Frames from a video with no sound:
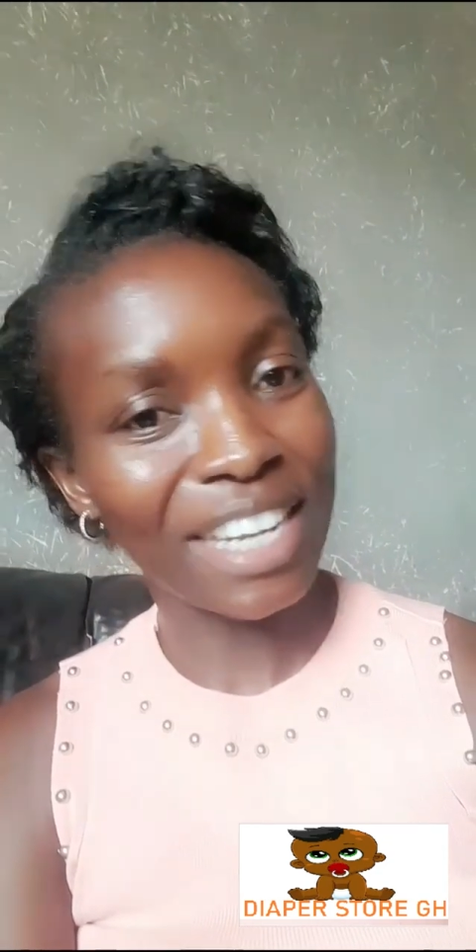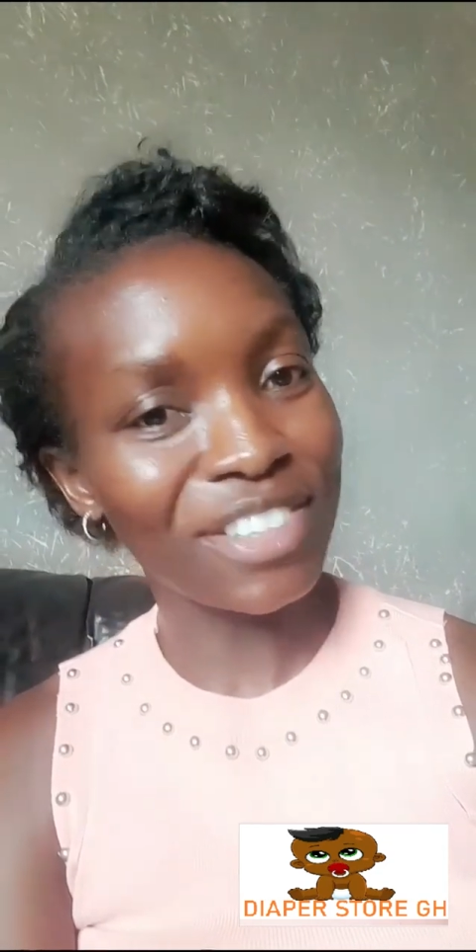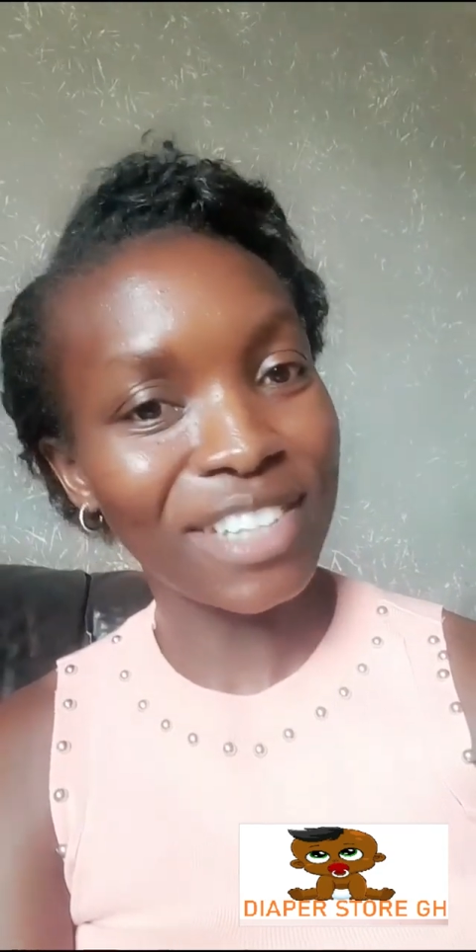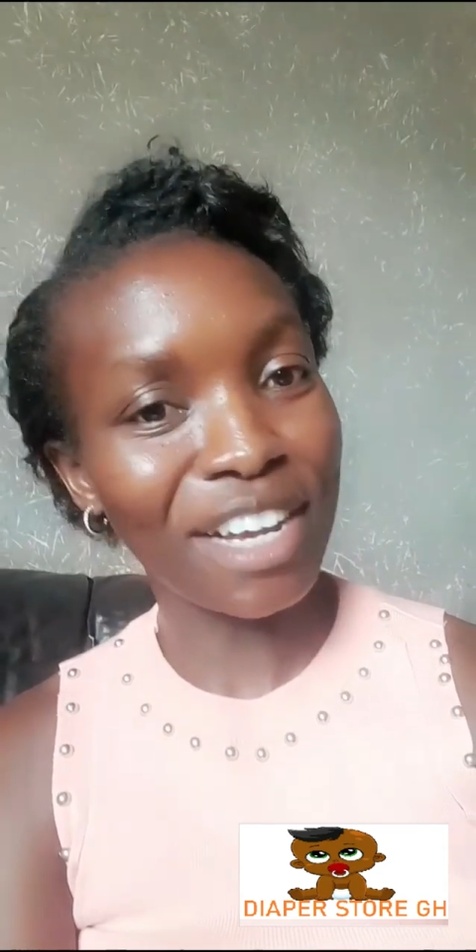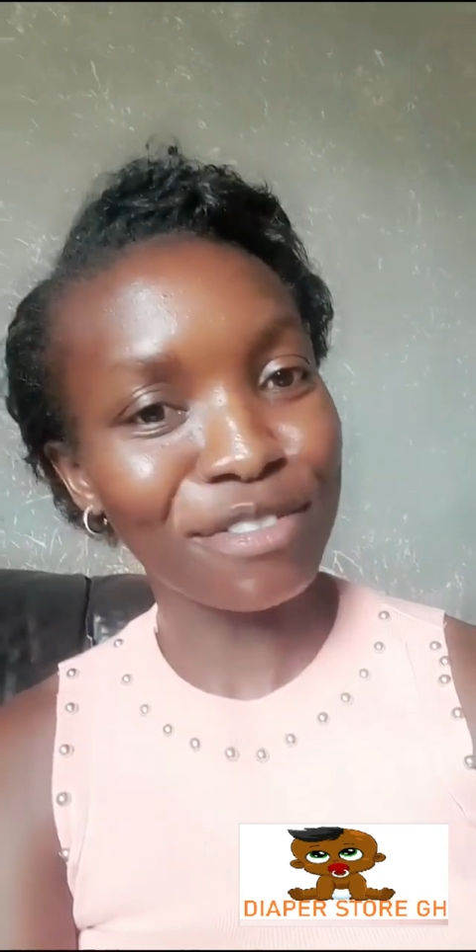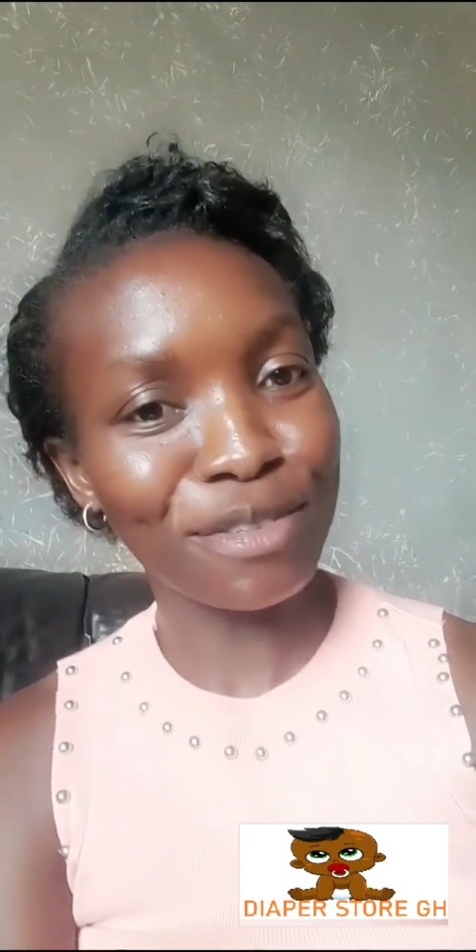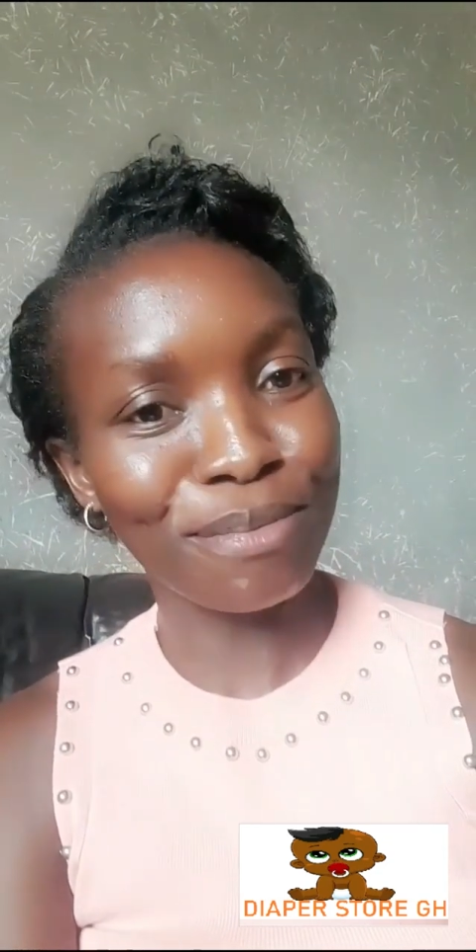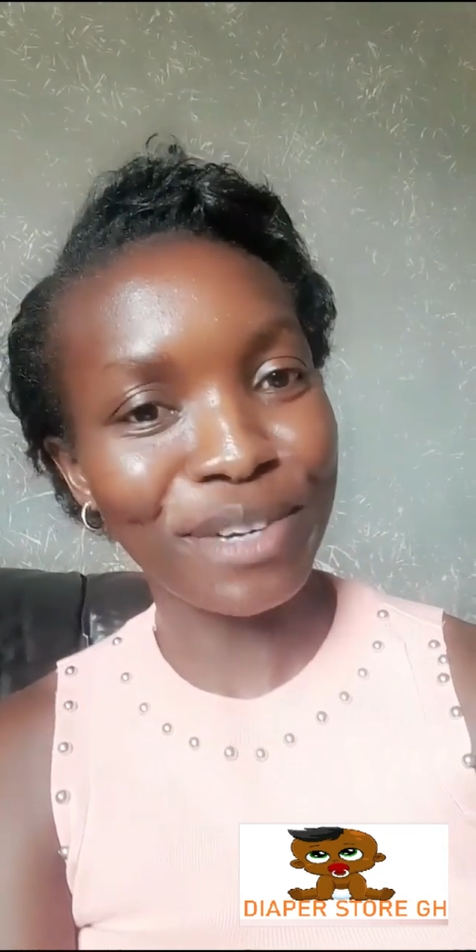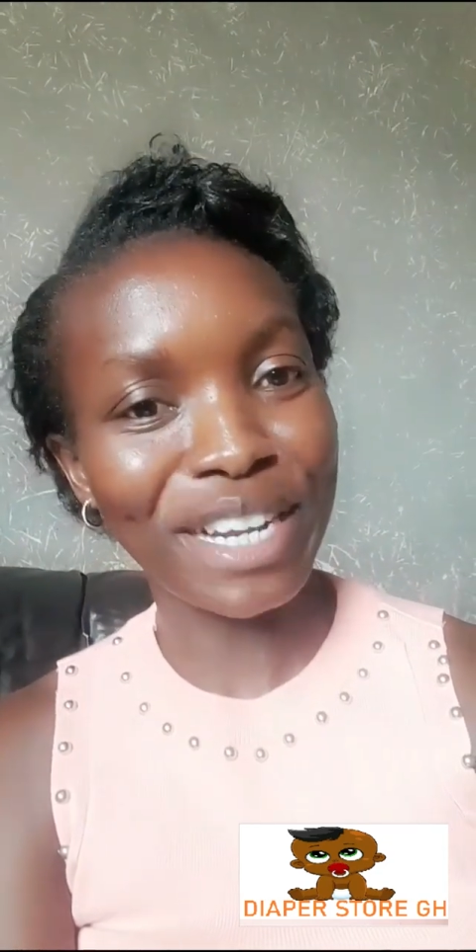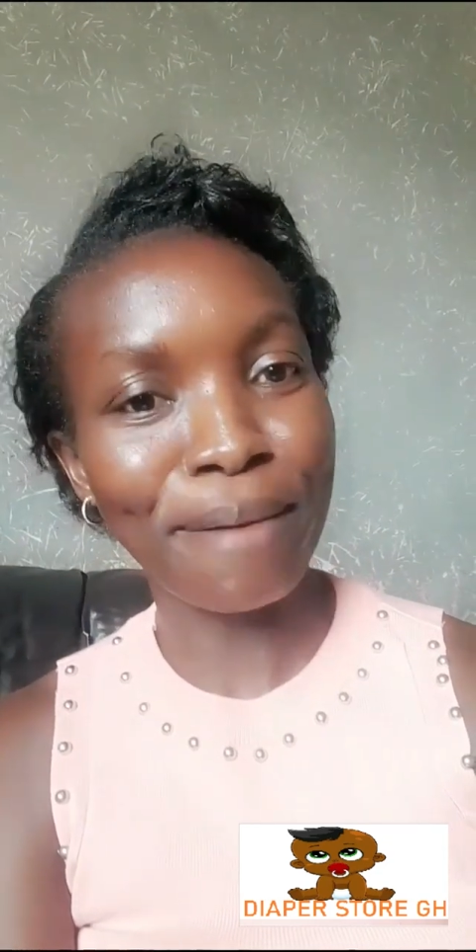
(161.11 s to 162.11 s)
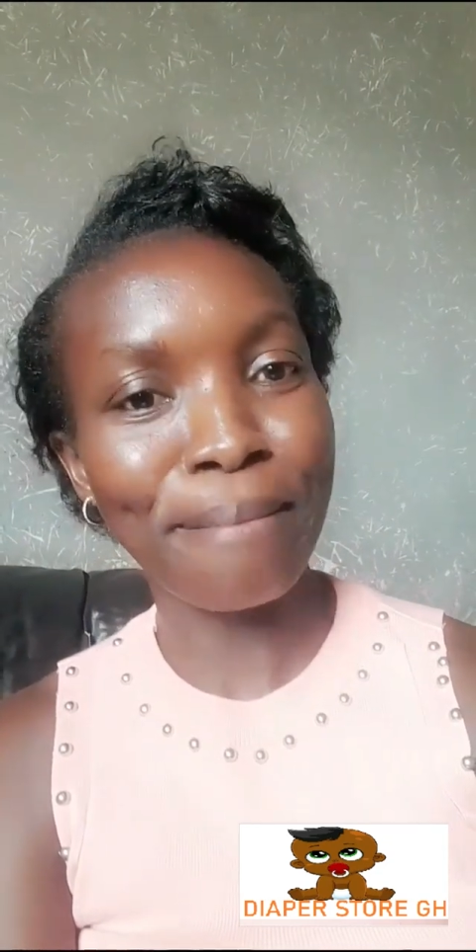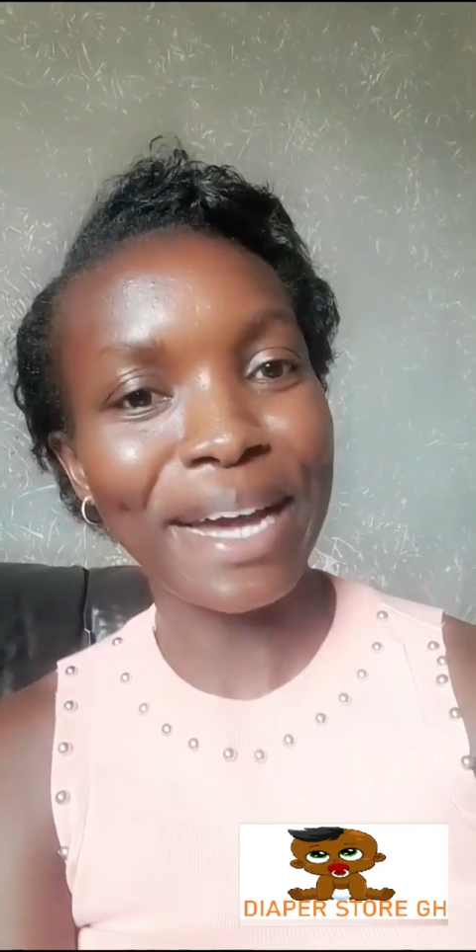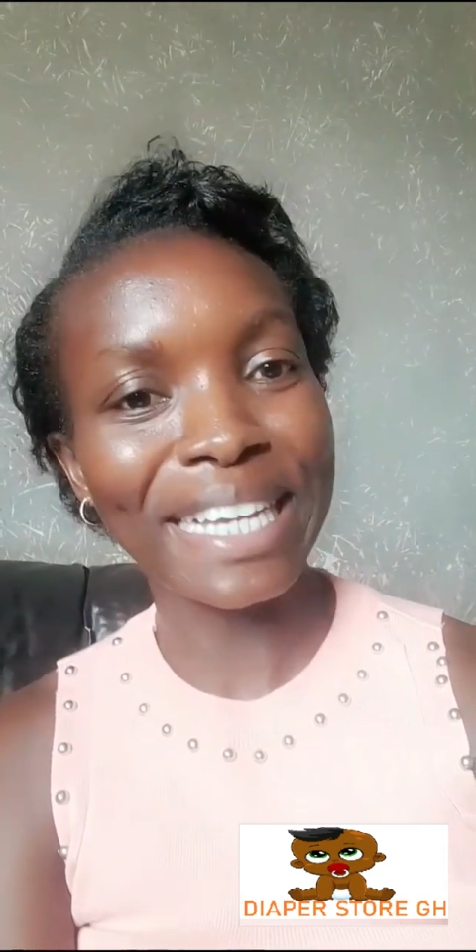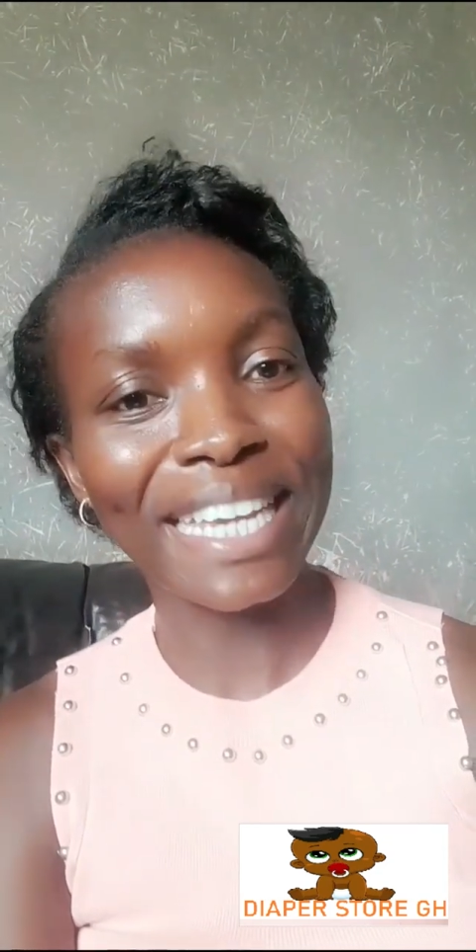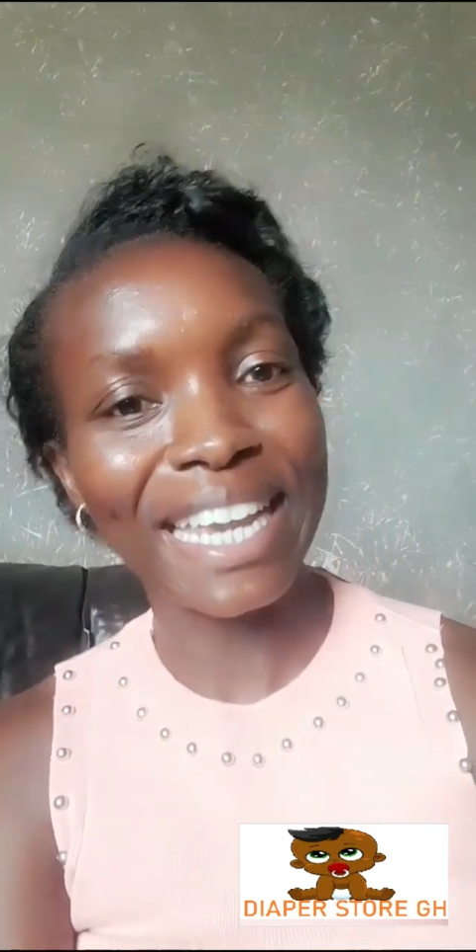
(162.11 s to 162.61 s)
I don't have to break the bank